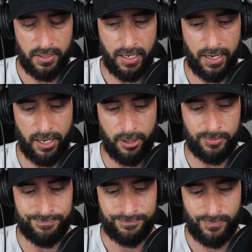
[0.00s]

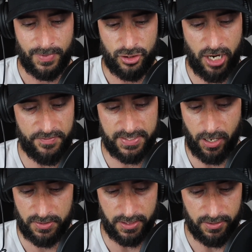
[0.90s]
Travis
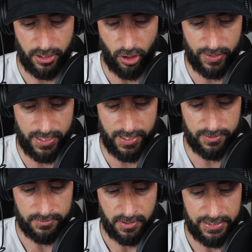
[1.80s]
Kelce,
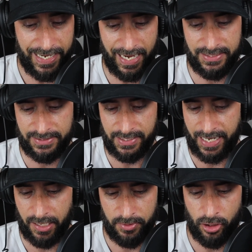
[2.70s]
he had a decent
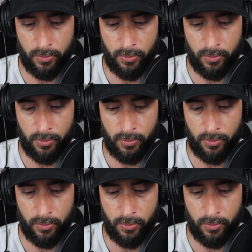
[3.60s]
game.